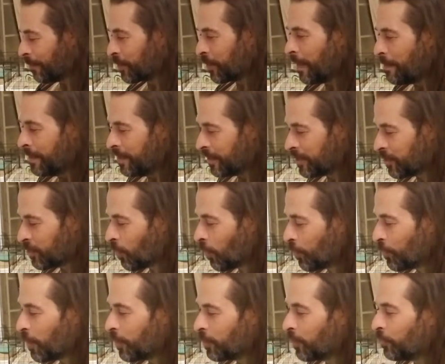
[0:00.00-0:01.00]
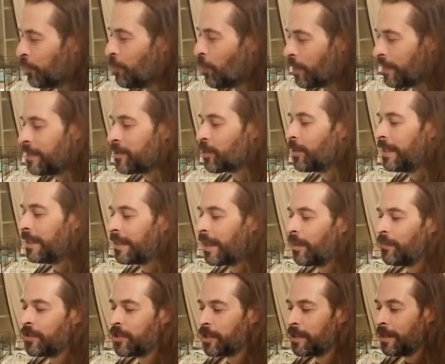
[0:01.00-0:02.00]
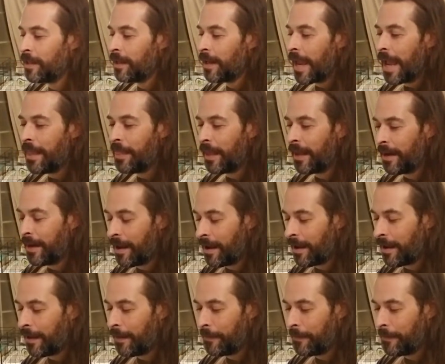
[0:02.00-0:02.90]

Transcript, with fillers: So let me just scroll through. I'll do a few more of these screen and television, and then